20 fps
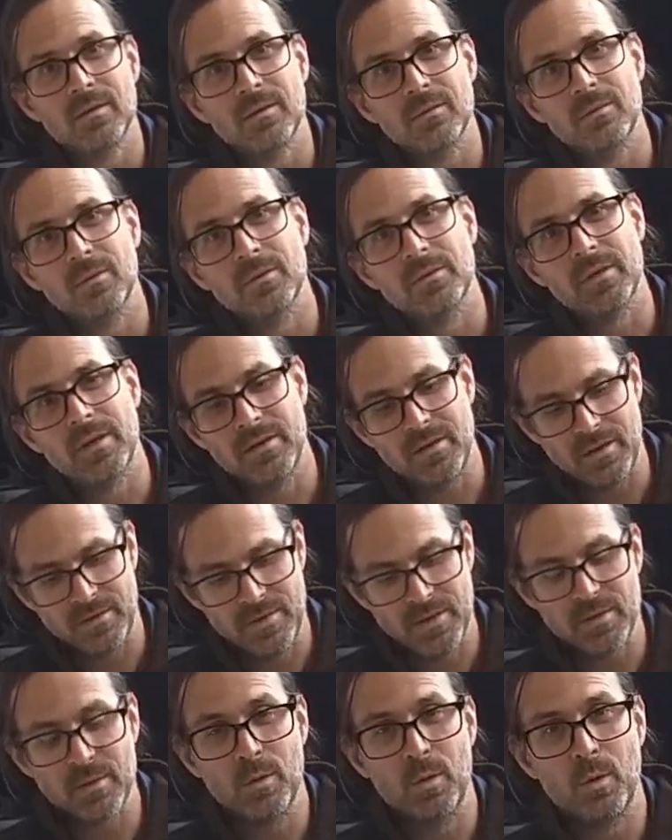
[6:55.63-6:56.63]
Well, now you got
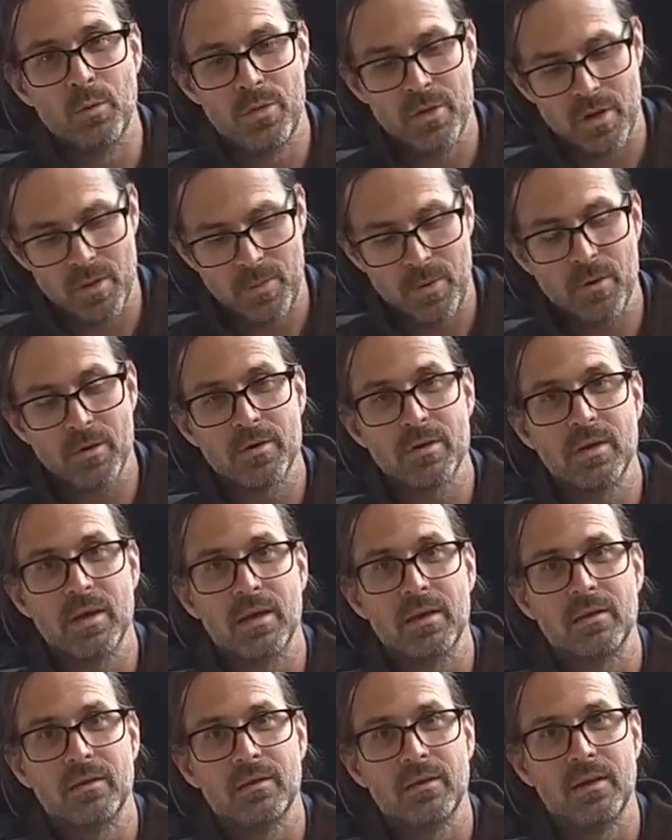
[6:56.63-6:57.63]
to take the whole thing apart
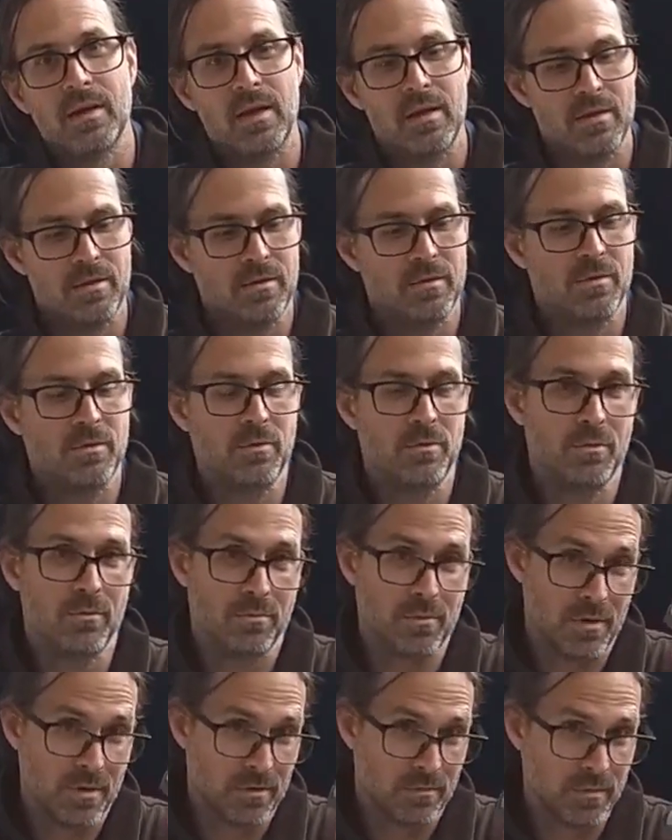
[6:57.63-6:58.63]
again, and you
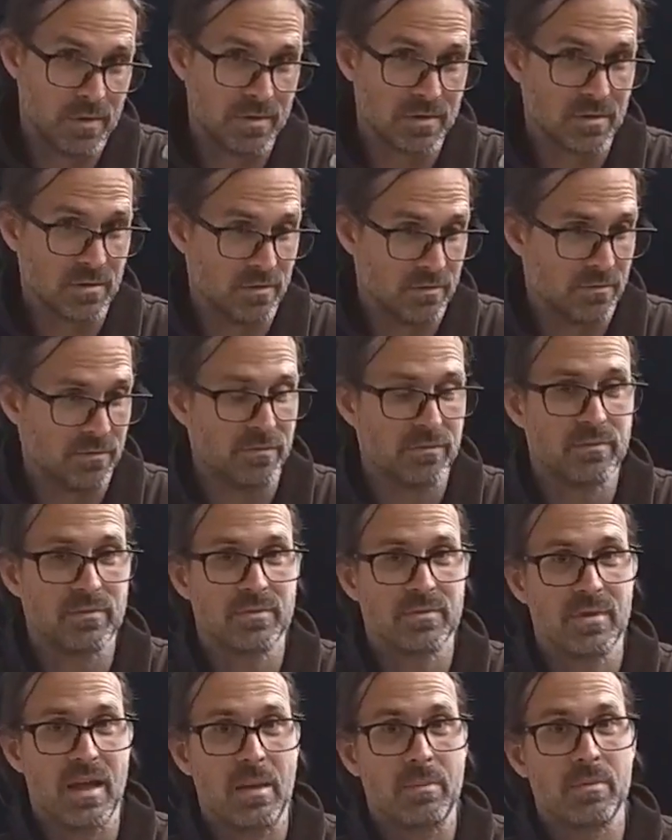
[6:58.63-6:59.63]
run the risk of
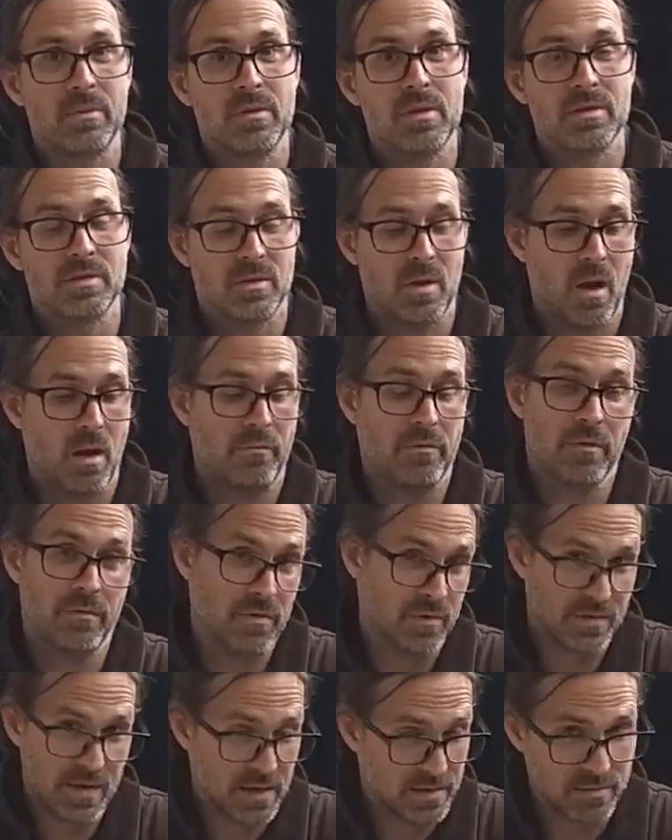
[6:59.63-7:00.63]
snapping this off if
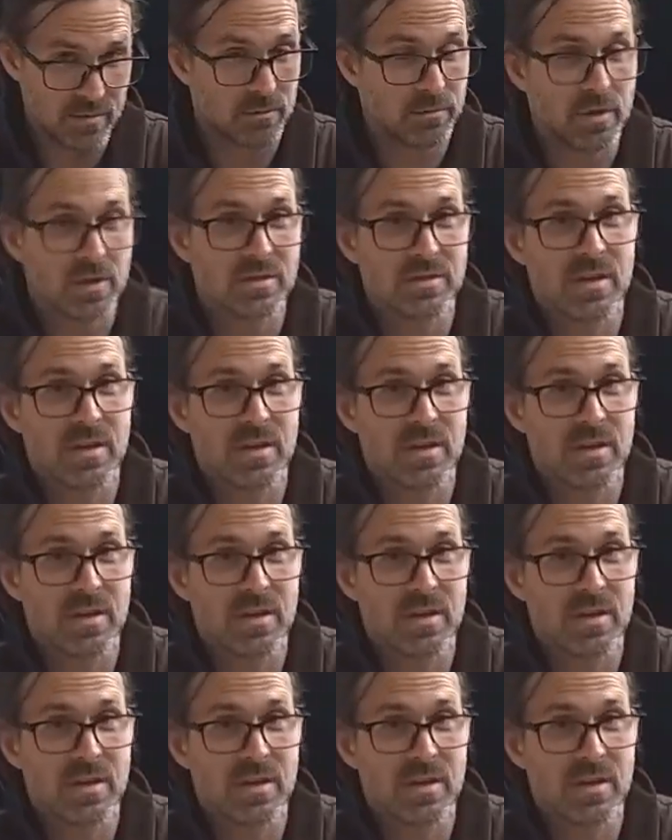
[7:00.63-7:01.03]
this hasn't already